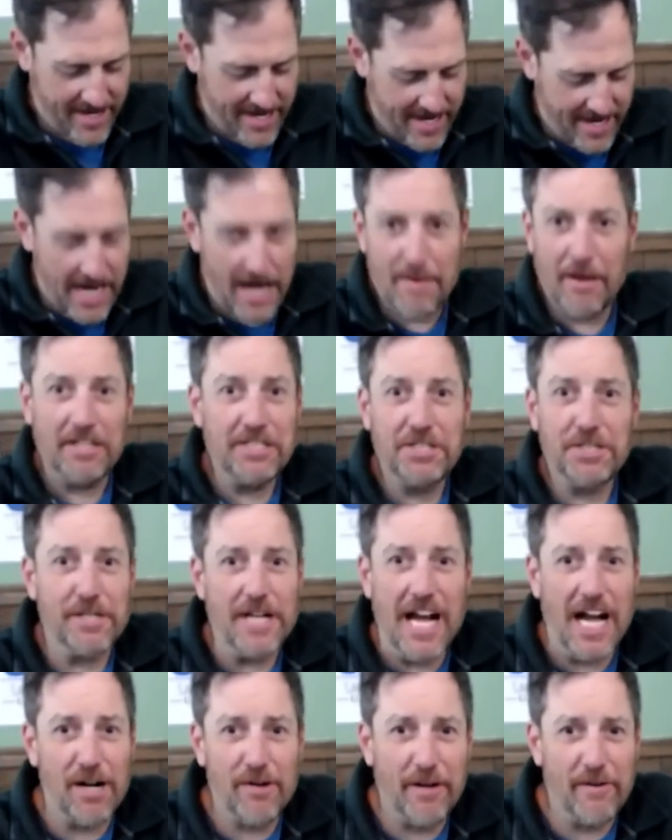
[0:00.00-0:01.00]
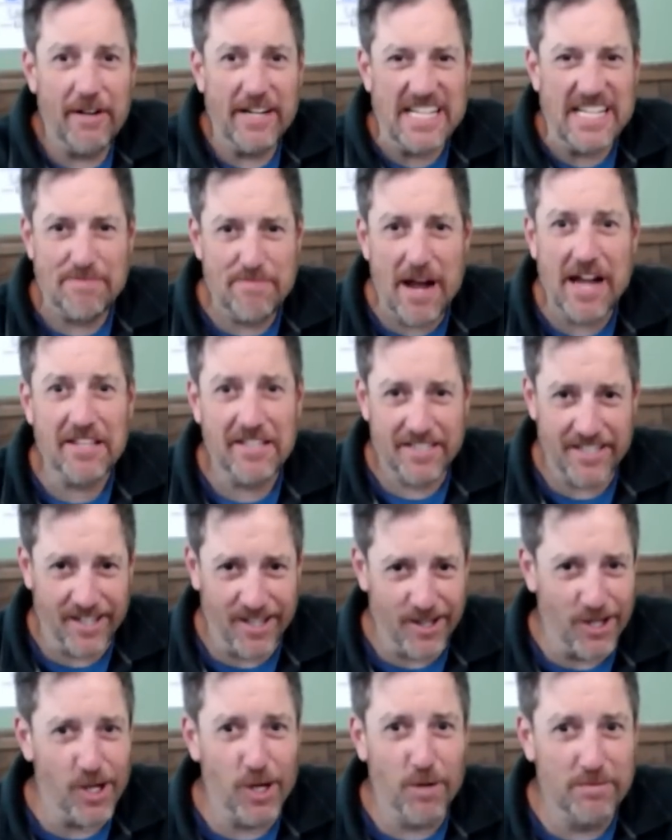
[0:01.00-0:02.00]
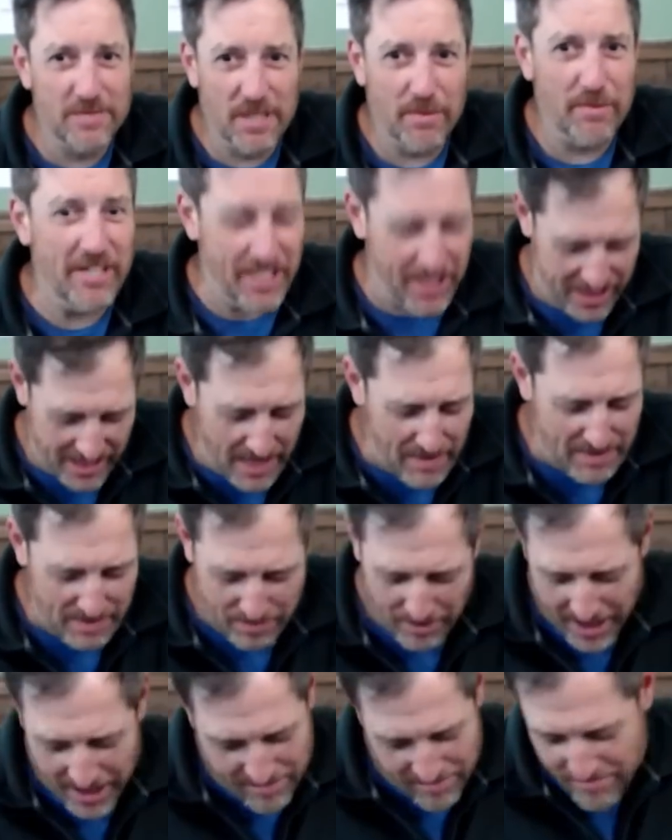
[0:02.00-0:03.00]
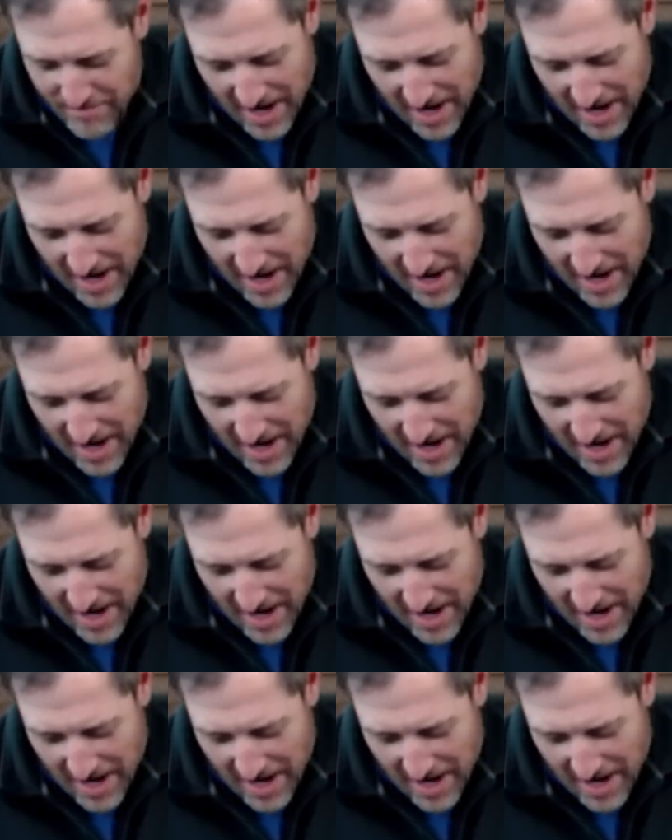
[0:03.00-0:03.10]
I'm not sure how I expected a globe to be shipped, but